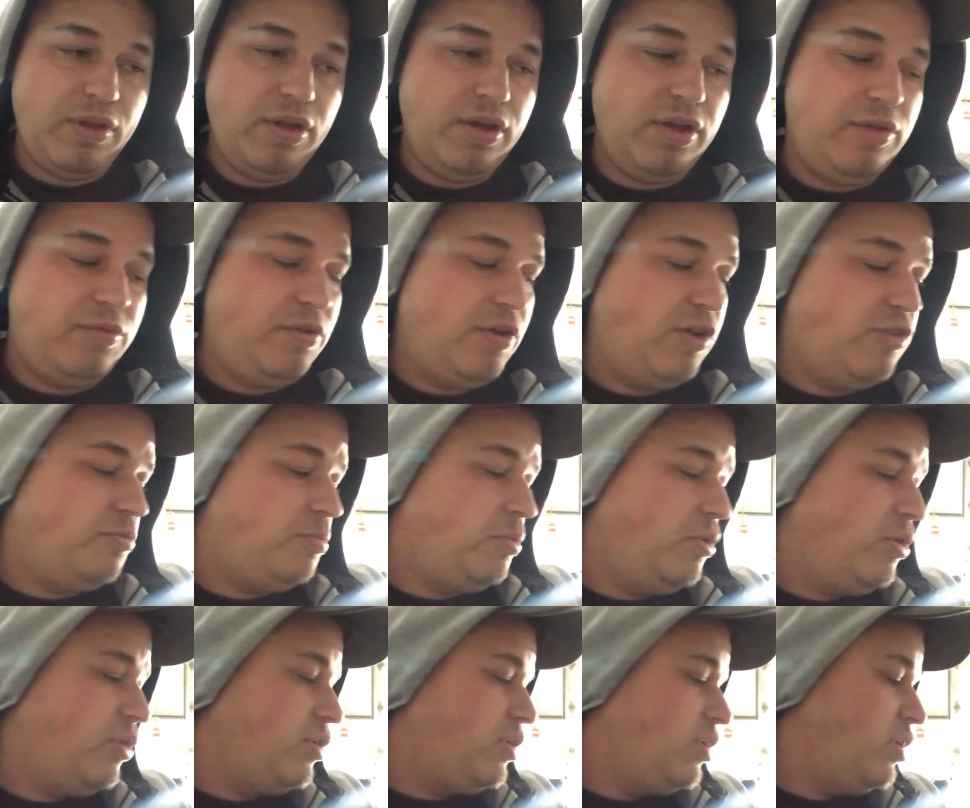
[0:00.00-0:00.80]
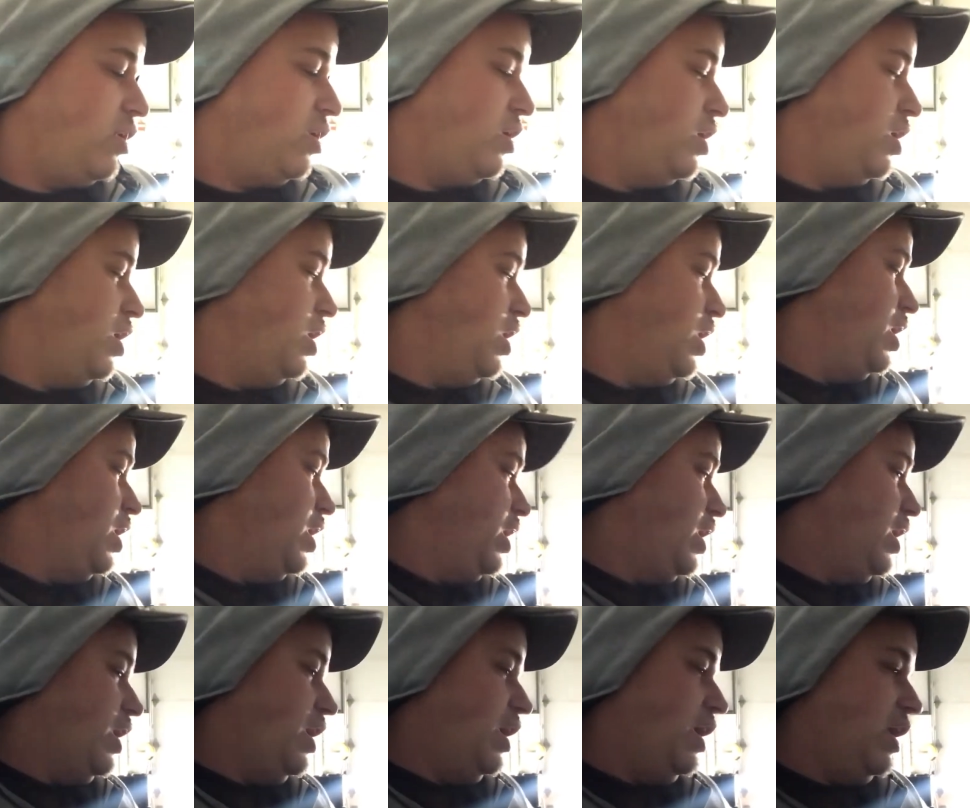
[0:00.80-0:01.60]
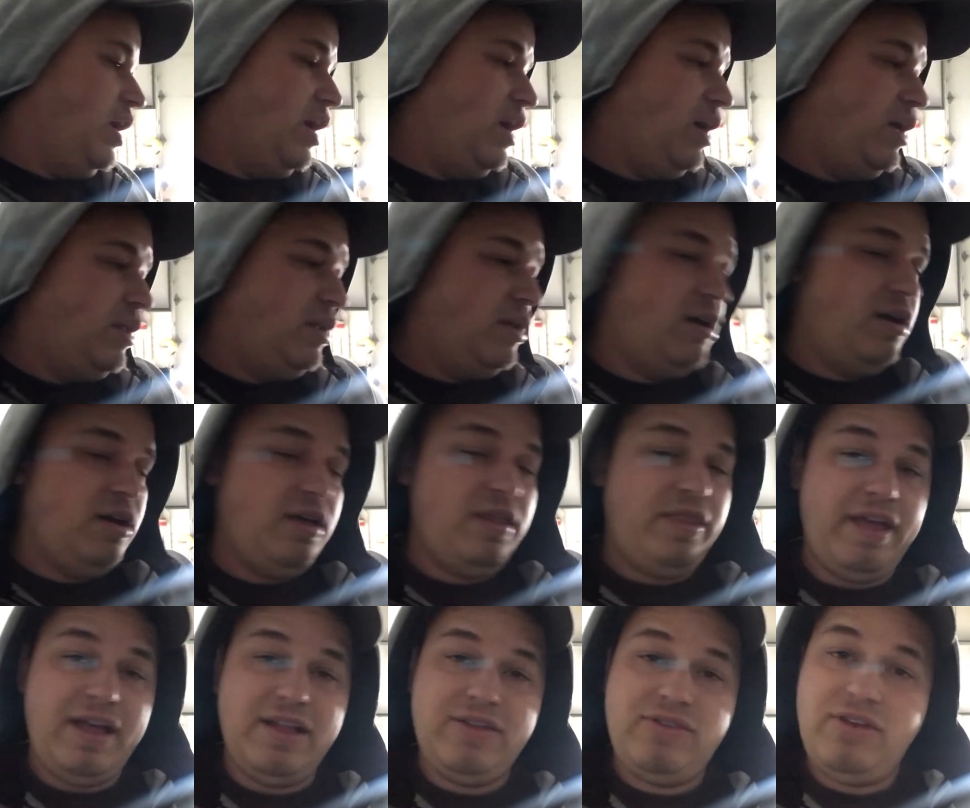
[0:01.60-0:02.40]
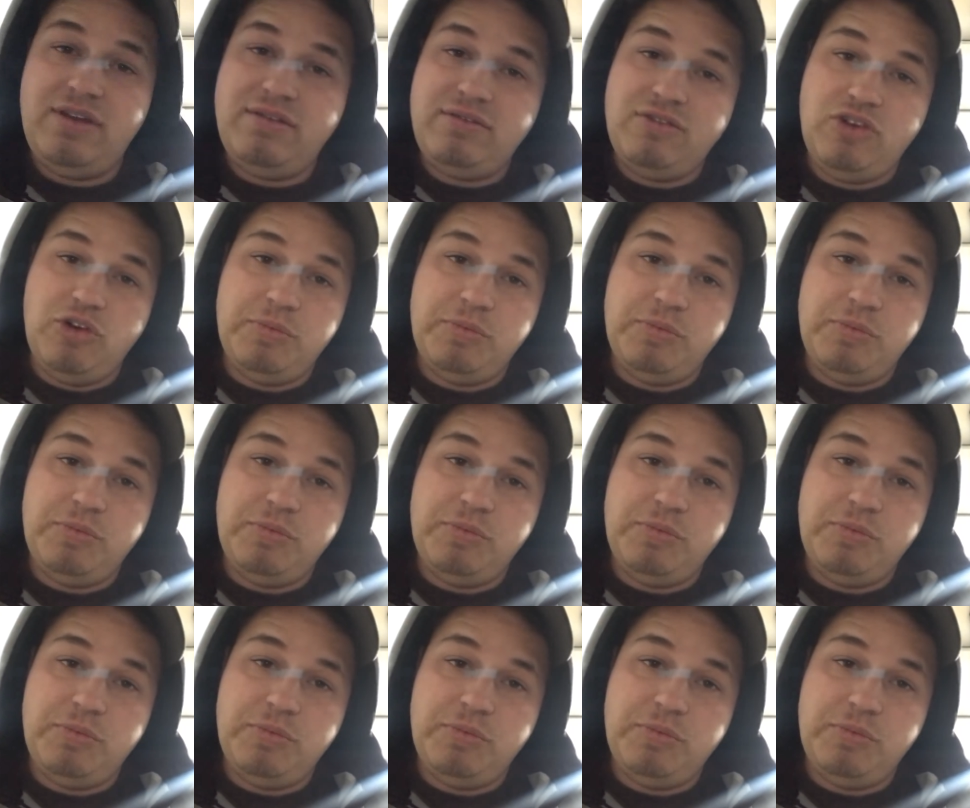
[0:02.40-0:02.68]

Facebook. And that's it.